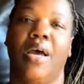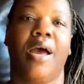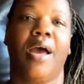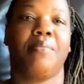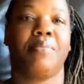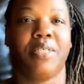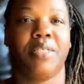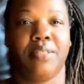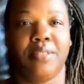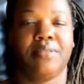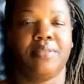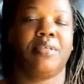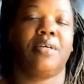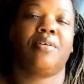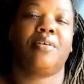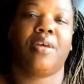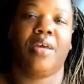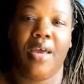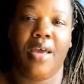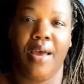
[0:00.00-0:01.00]
I'm
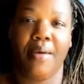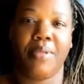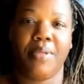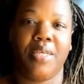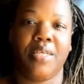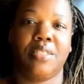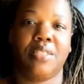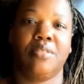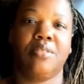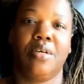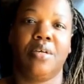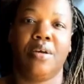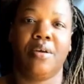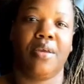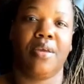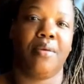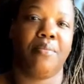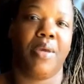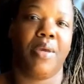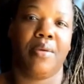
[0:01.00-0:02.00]
gonna let you go
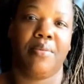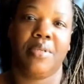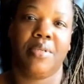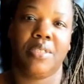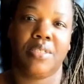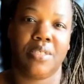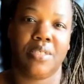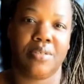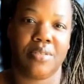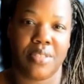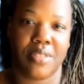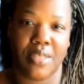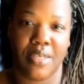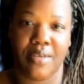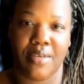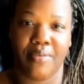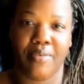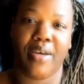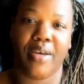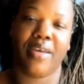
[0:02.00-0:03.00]
ahead, baby. This your
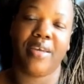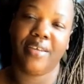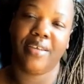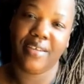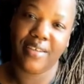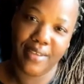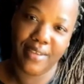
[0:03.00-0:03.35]
segue.